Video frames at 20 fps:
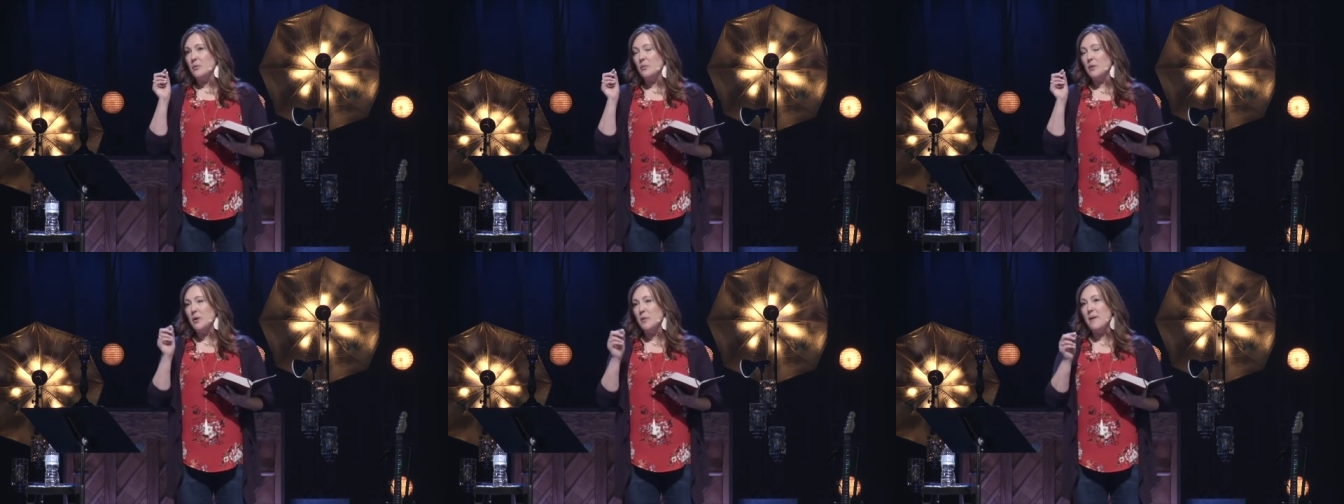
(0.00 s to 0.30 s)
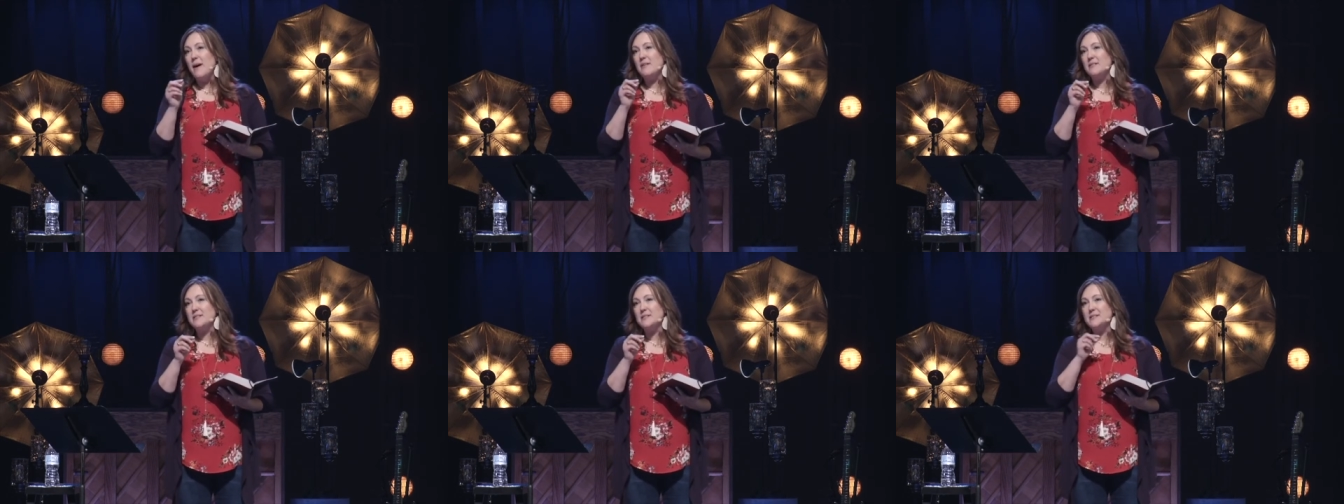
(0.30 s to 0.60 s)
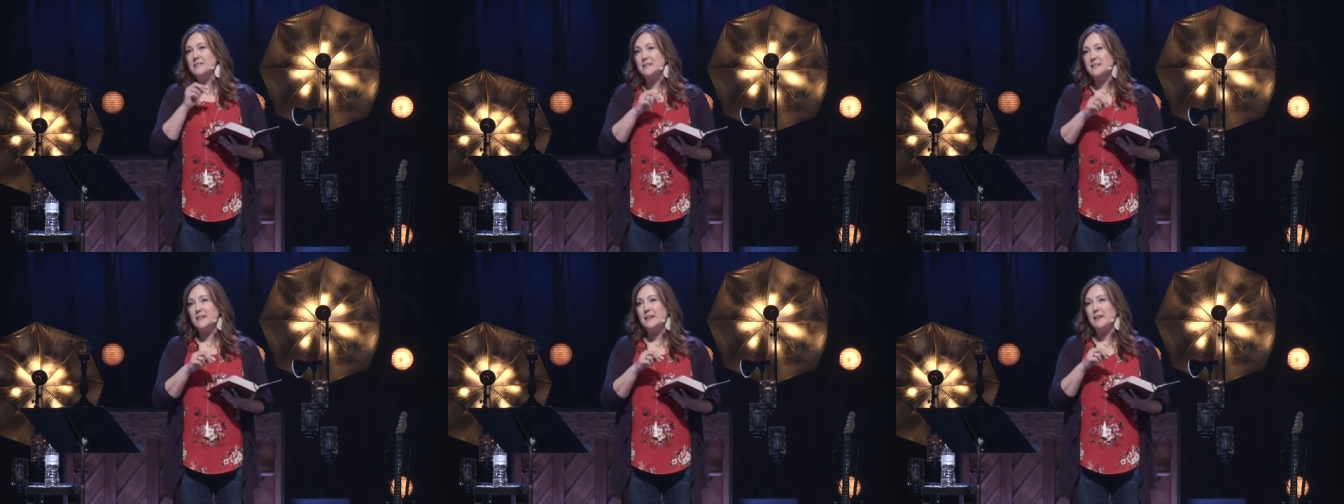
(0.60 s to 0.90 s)
we're about to
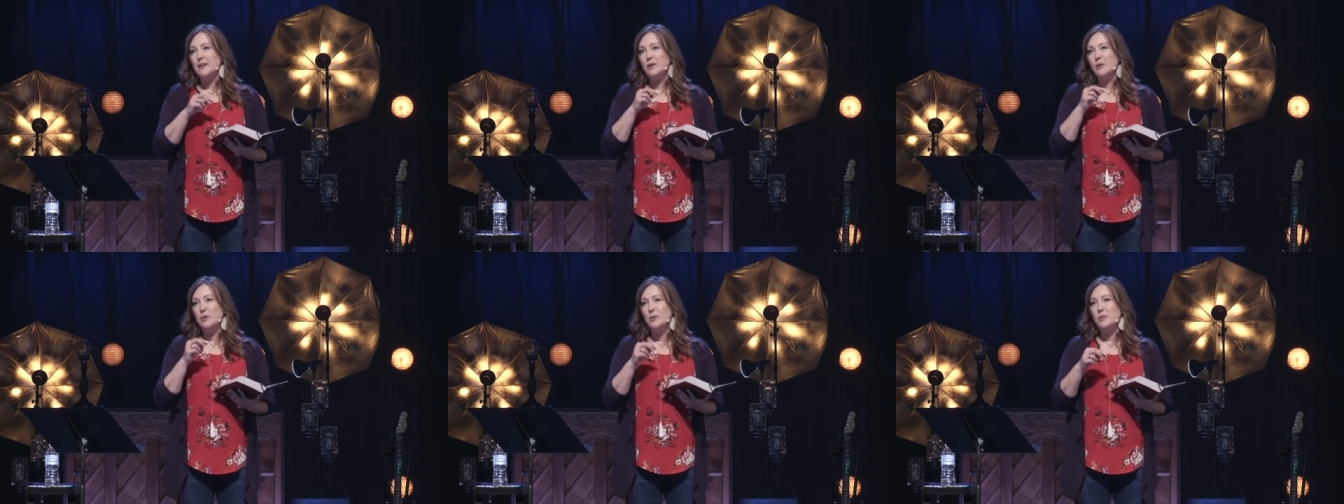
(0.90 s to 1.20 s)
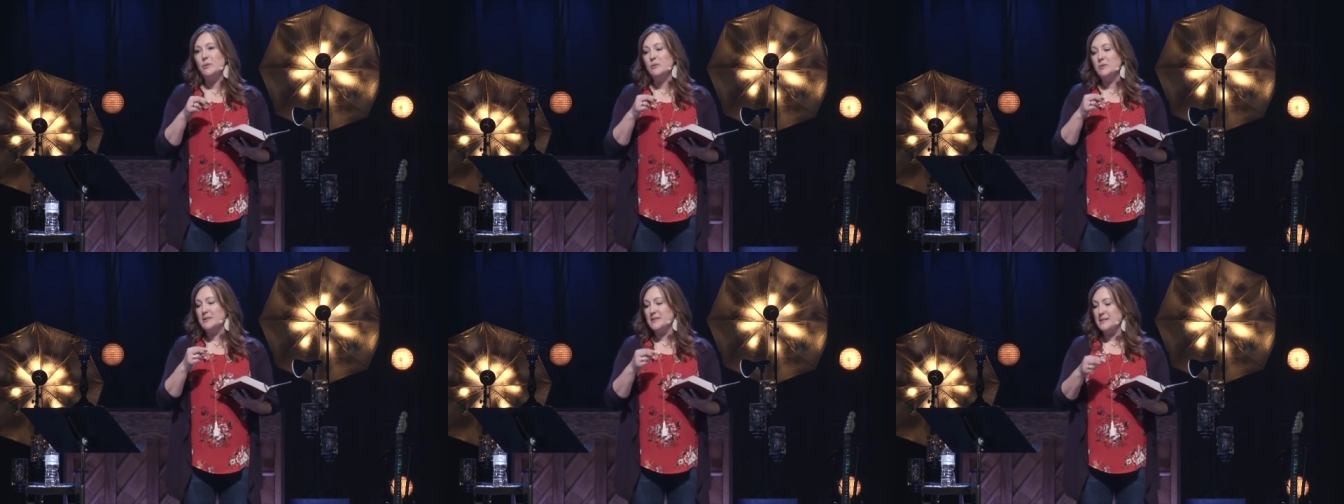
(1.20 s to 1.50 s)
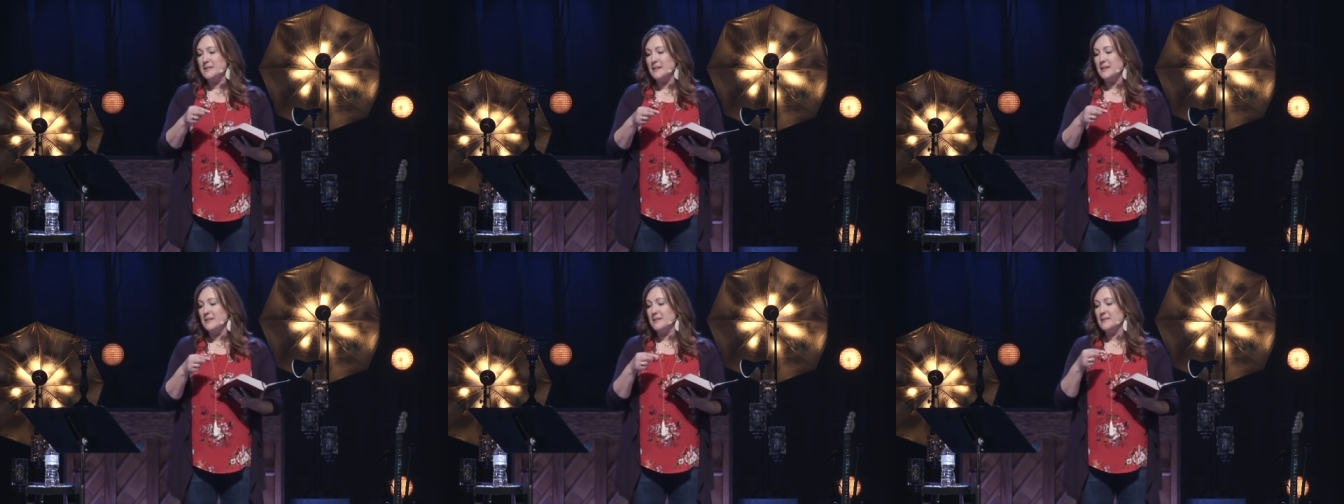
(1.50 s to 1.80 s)
see who
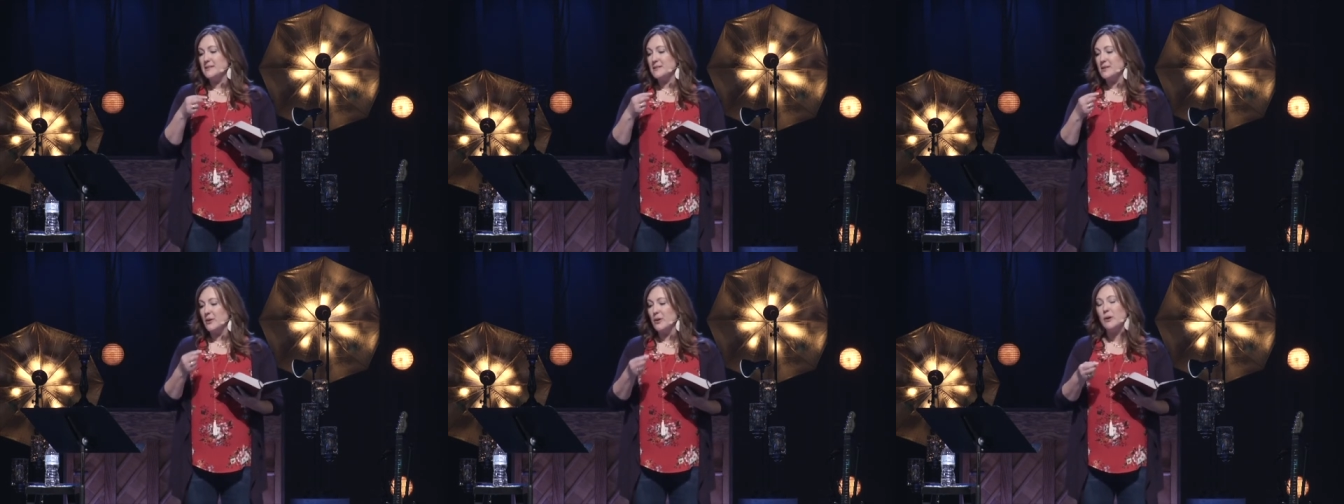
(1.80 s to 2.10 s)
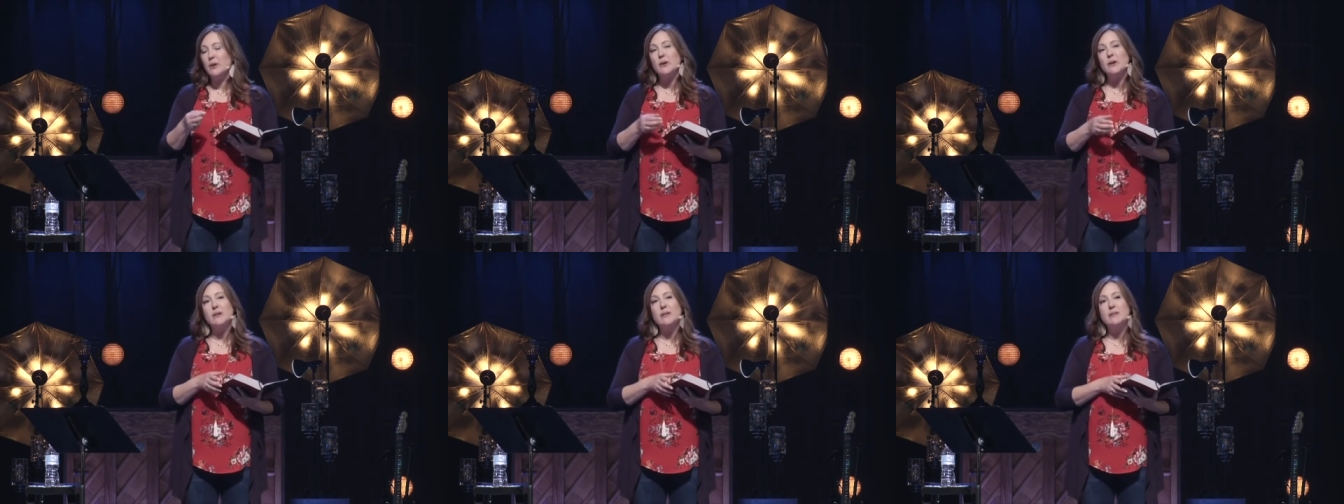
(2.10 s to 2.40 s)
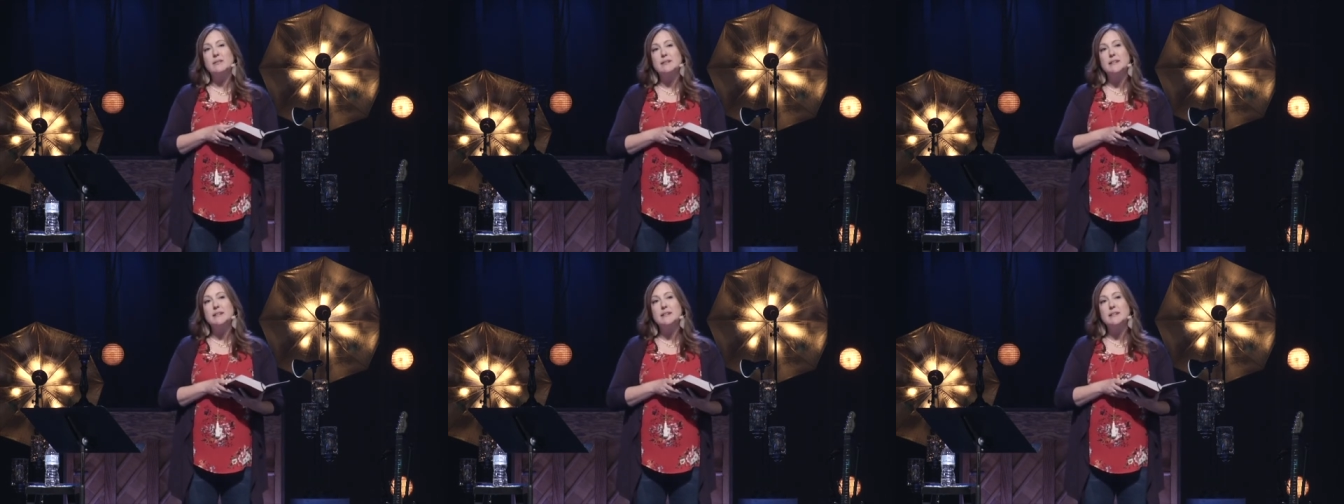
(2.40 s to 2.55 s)
sees her.